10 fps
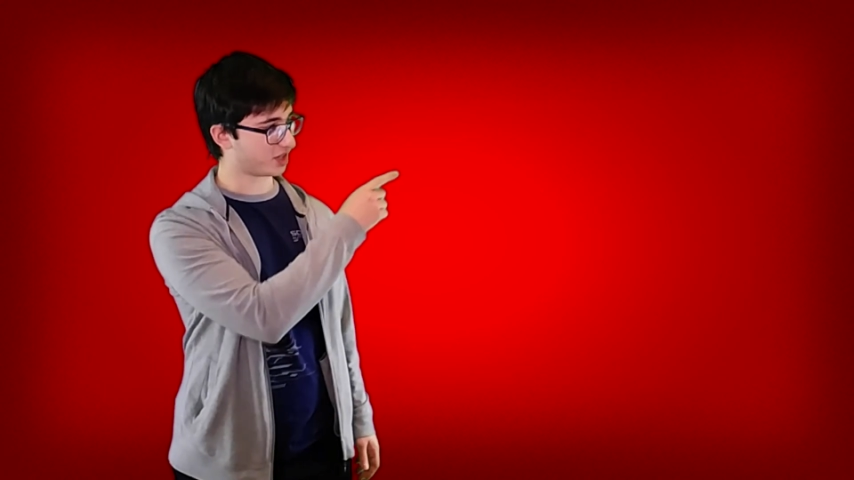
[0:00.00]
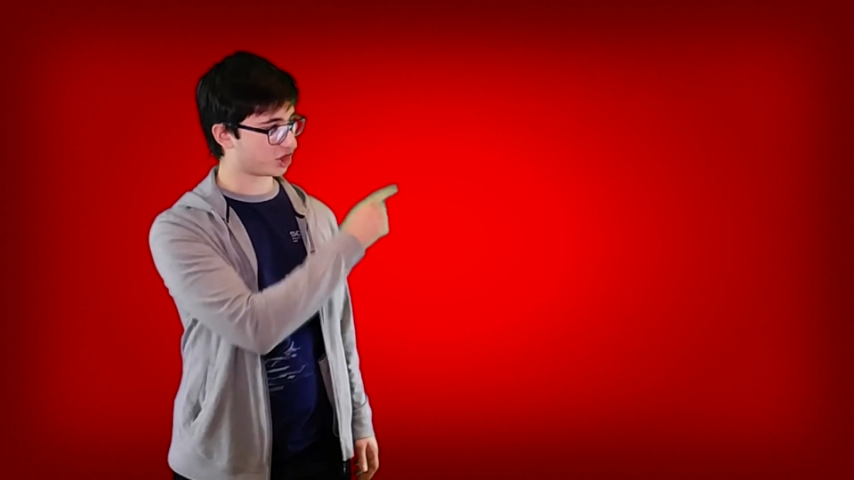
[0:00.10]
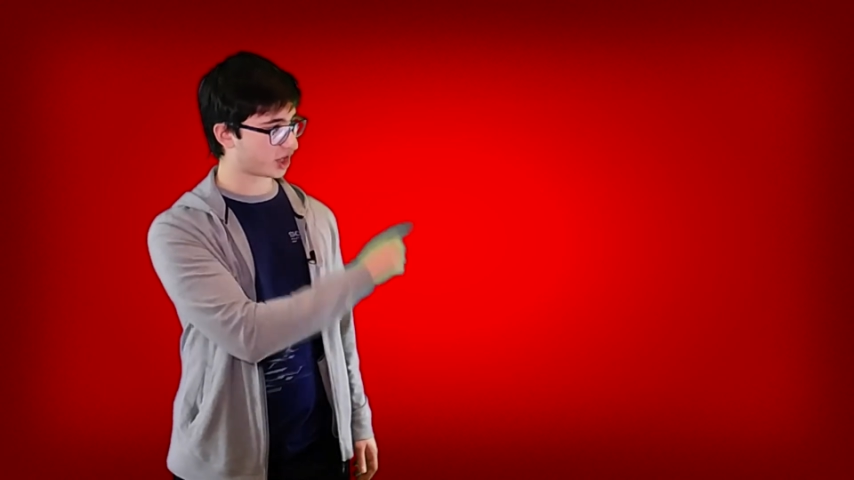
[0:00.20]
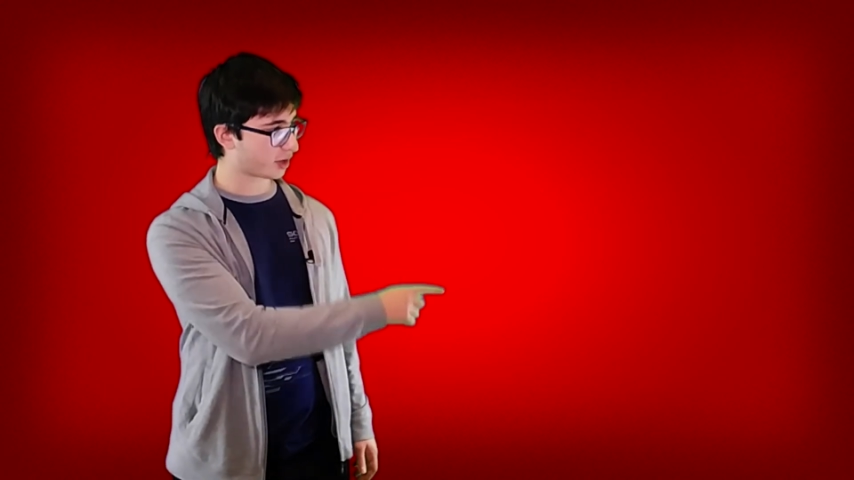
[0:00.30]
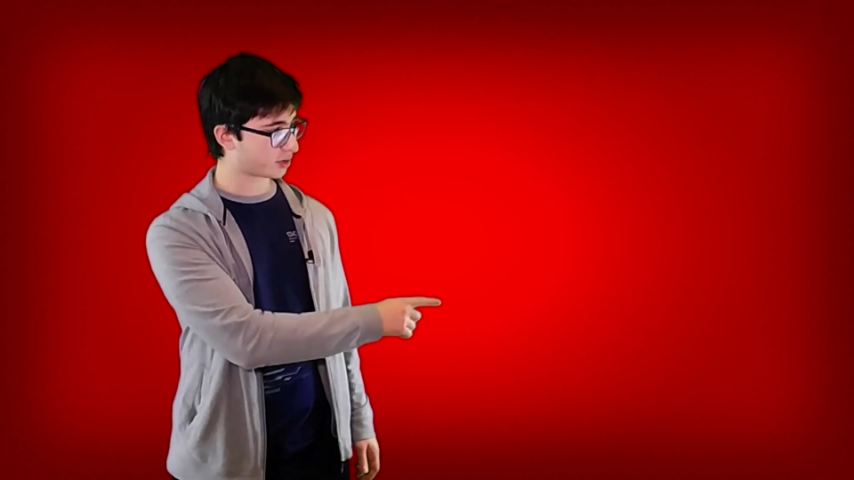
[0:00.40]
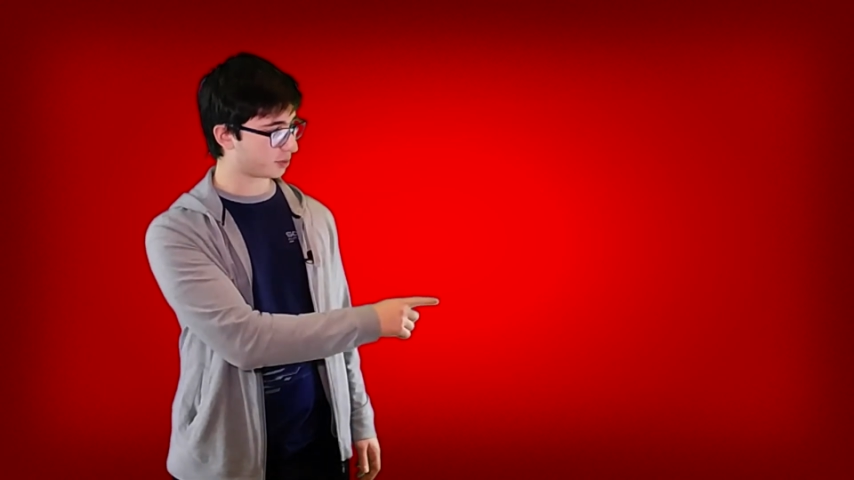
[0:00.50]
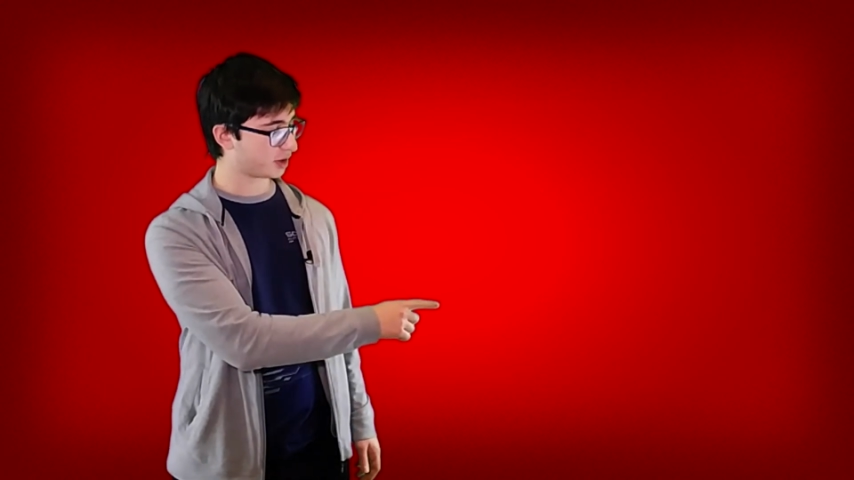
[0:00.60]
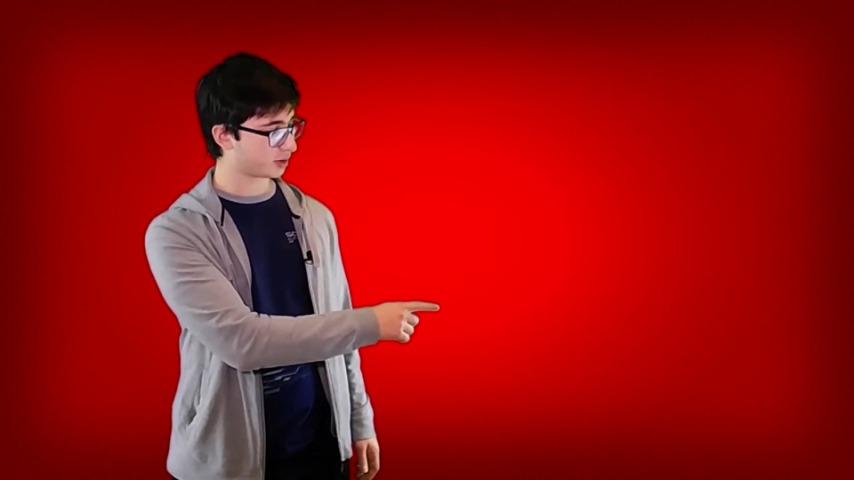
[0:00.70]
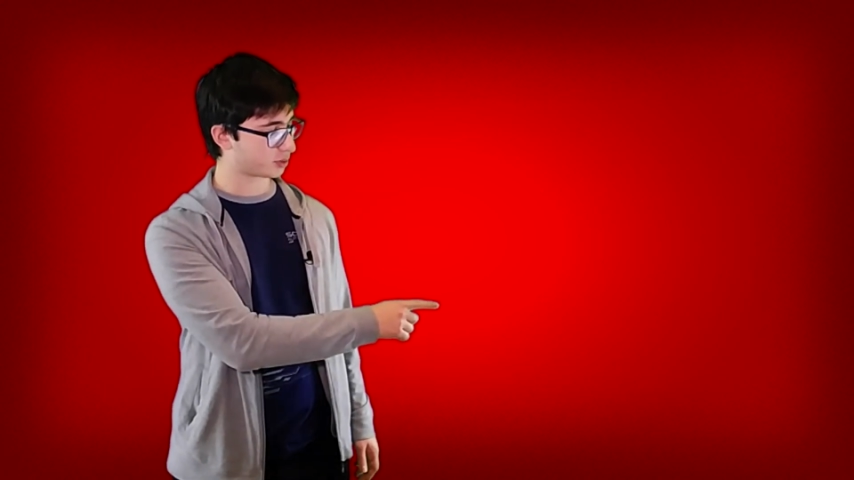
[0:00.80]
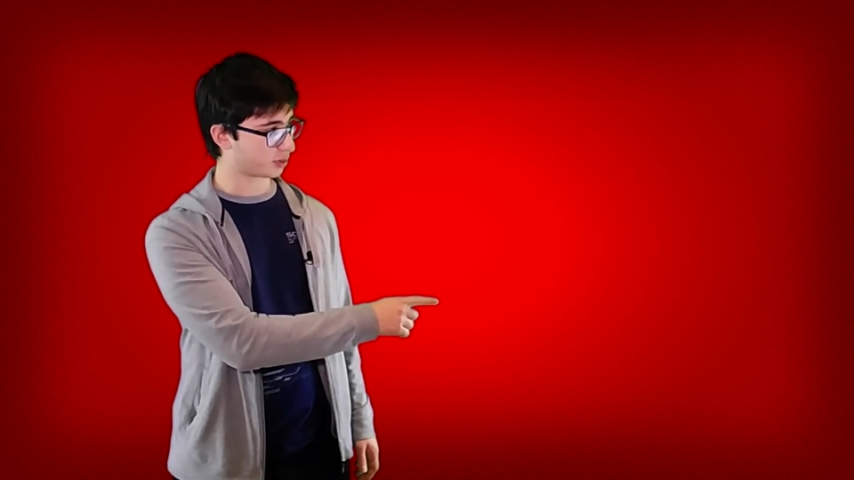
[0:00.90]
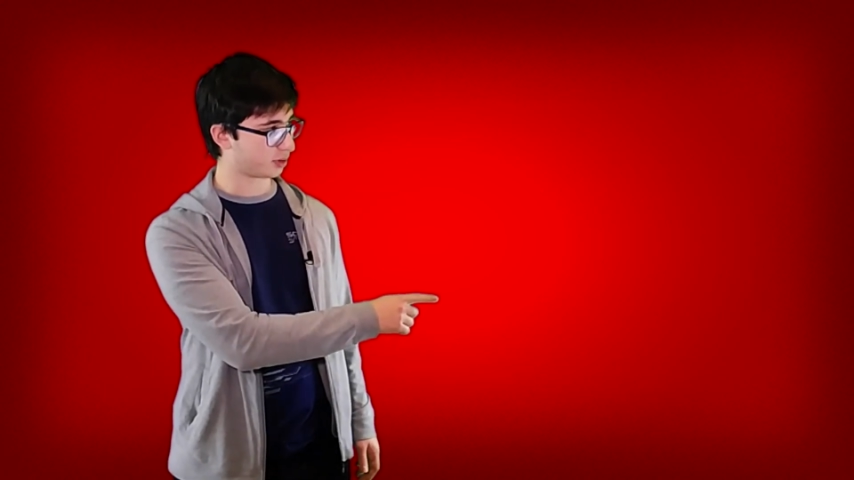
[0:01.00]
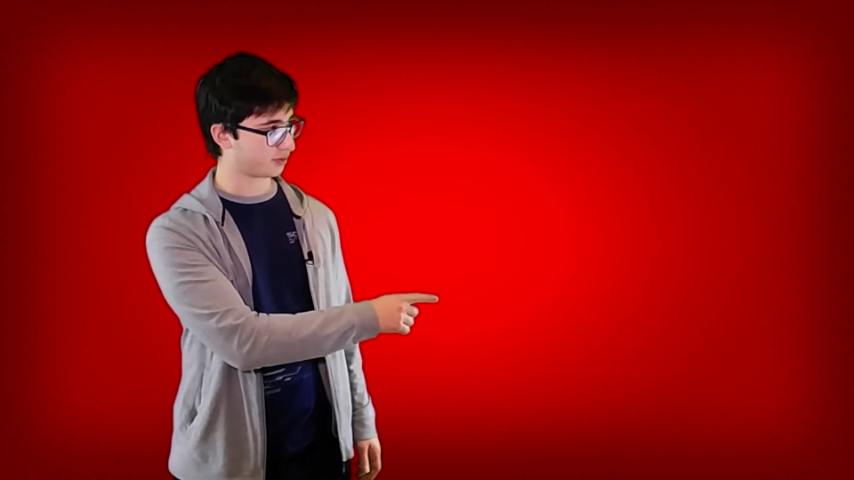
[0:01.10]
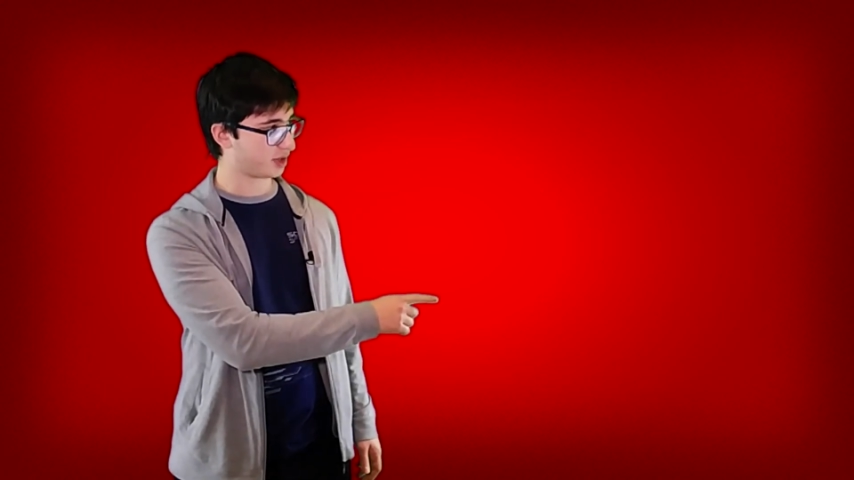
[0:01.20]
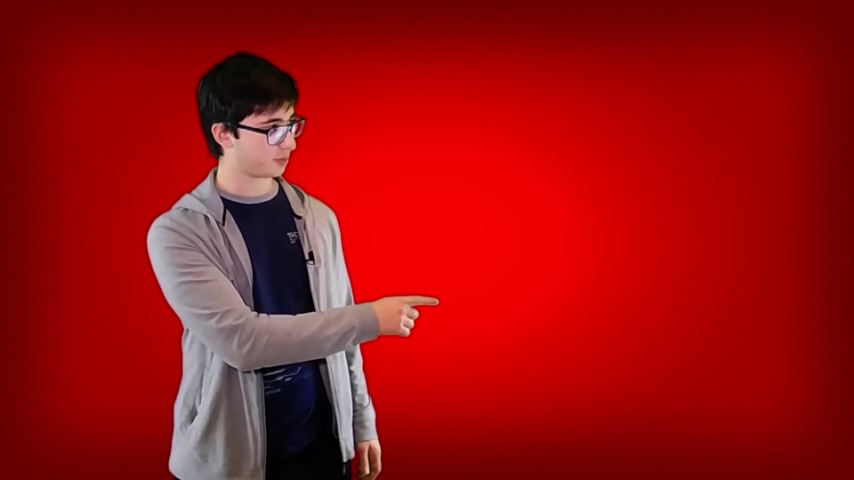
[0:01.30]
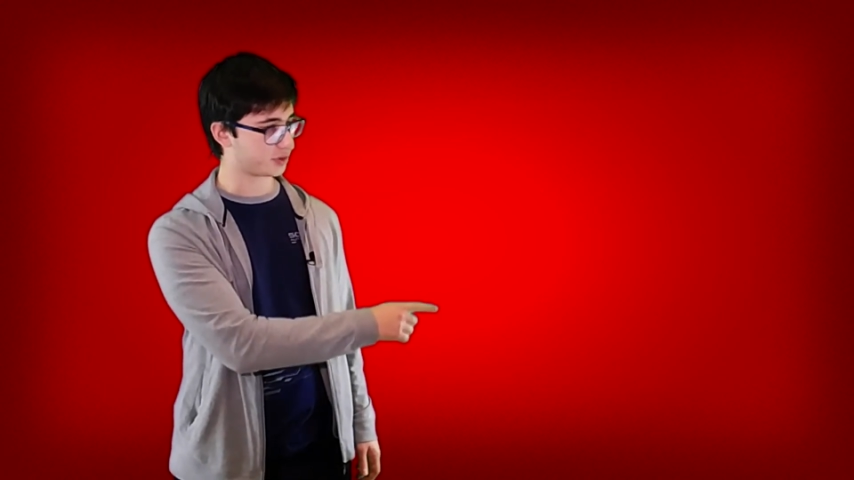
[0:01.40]
and check out the playlist with all
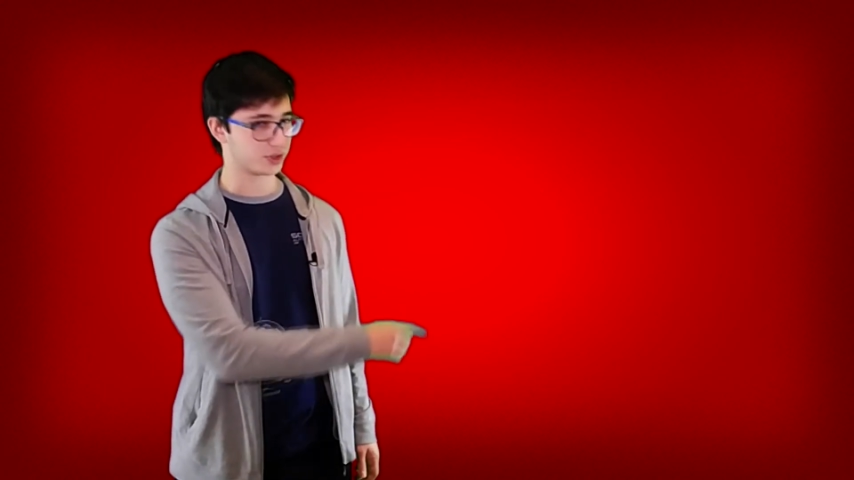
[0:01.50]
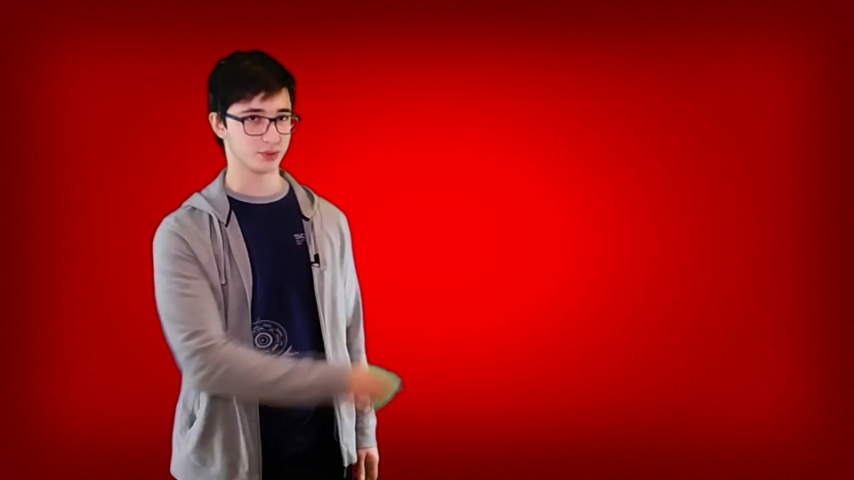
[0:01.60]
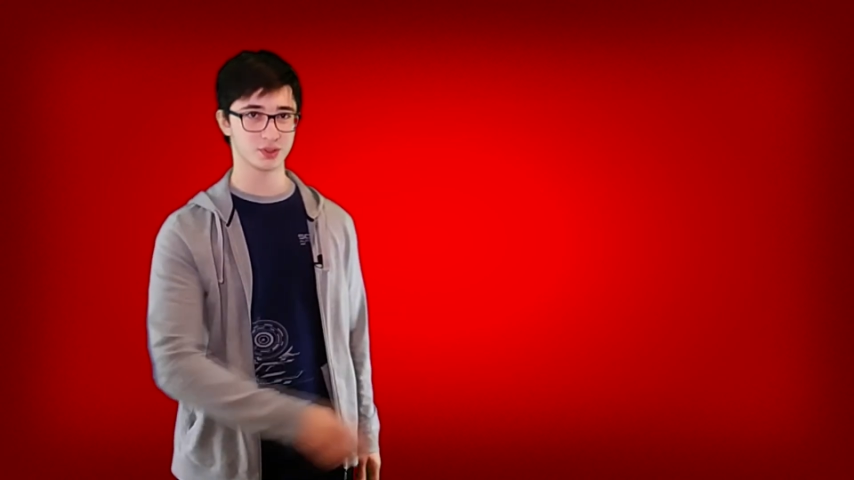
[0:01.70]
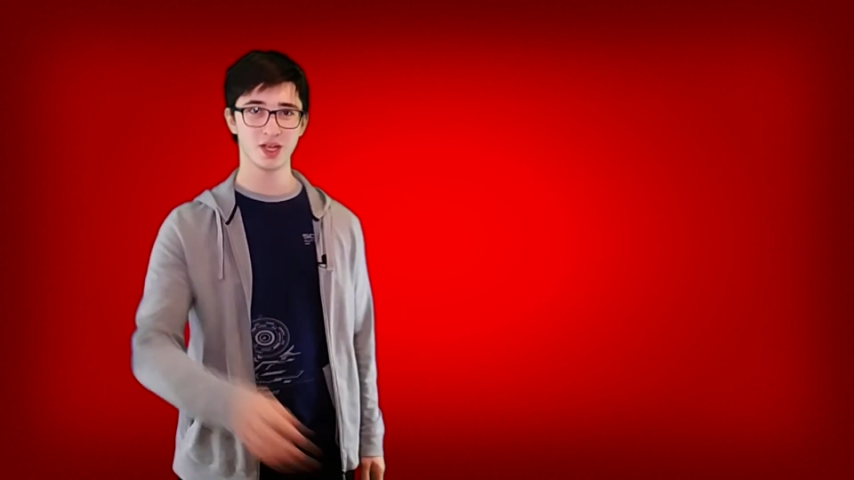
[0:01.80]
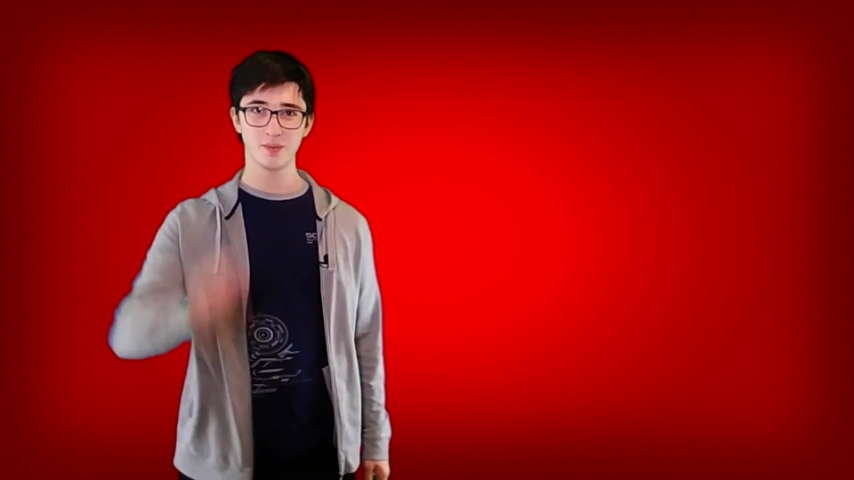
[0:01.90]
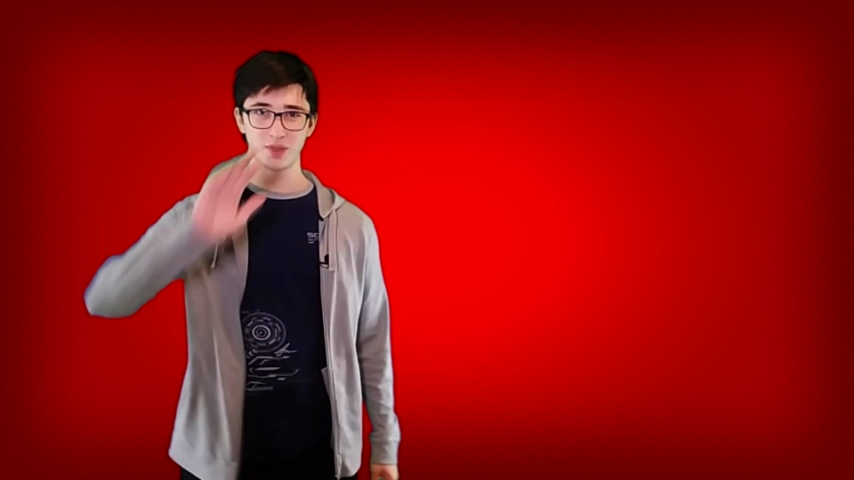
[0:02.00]
of the episodes.